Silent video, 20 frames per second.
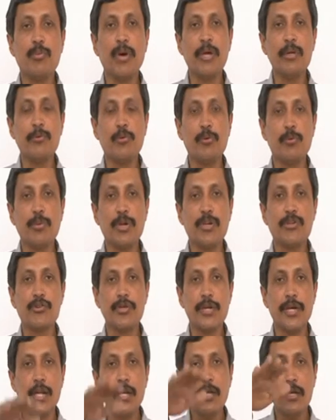my own
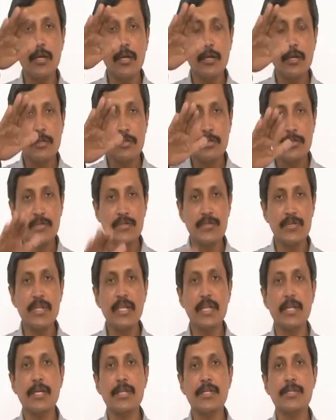material,
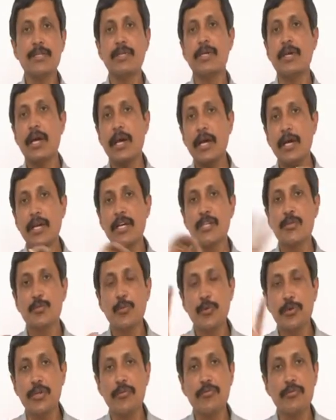sell it,
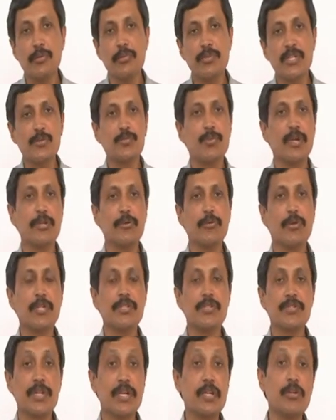export it from this particular
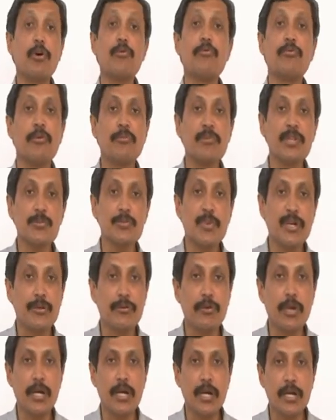state or from this
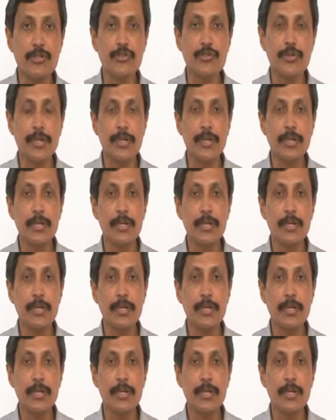particular country.